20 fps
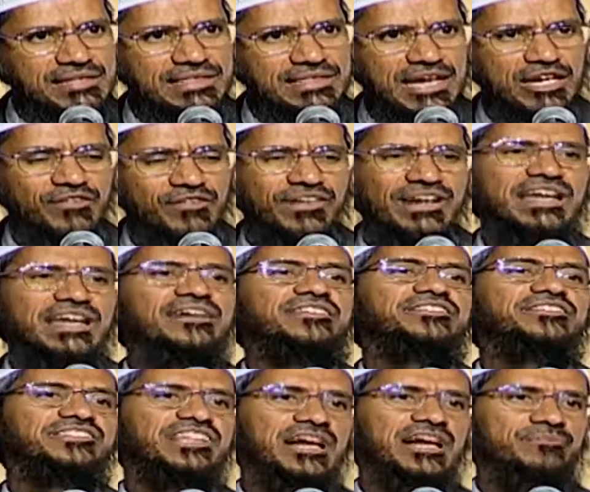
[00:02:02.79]
the sight of Allah
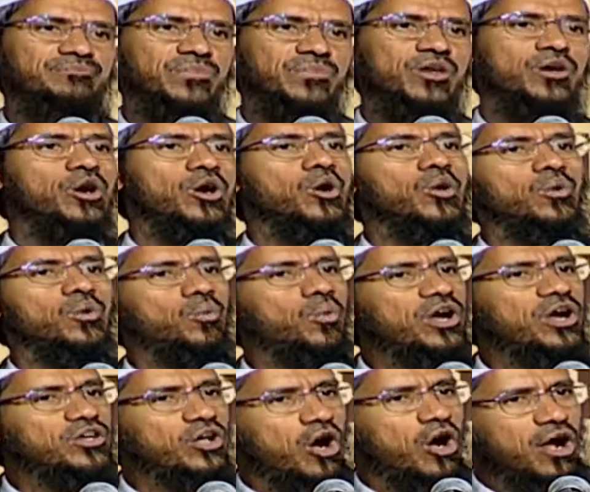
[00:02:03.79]
is Islam.
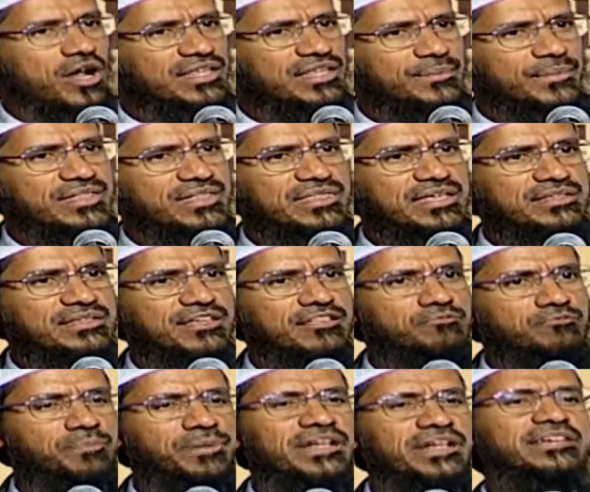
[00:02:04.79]
What all the
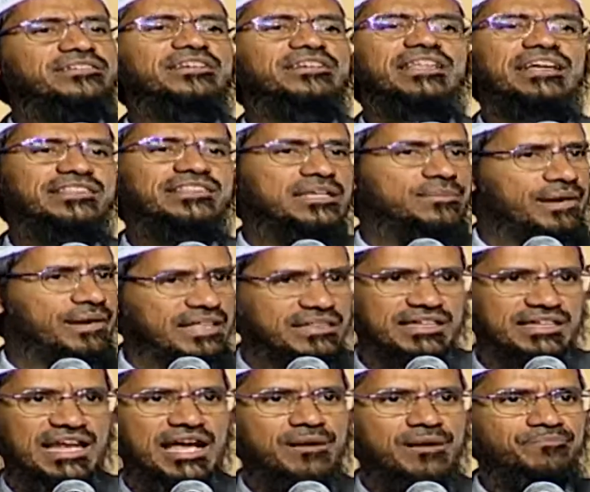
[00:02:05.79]
messengers preached is nothing but
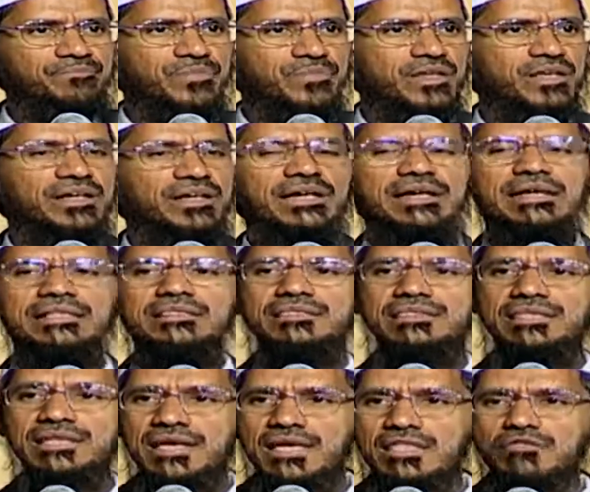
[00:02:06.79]
Islam.
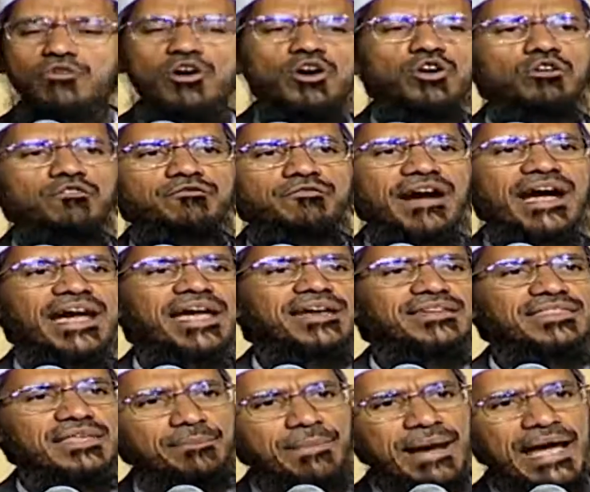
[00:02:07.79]
These, what you
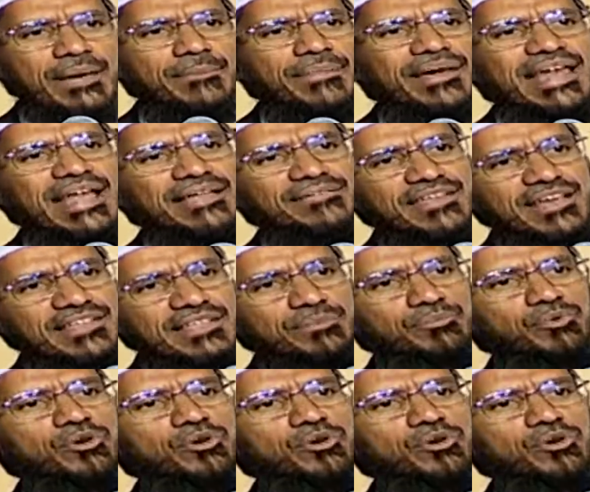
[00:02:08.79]
find, the Bible and the other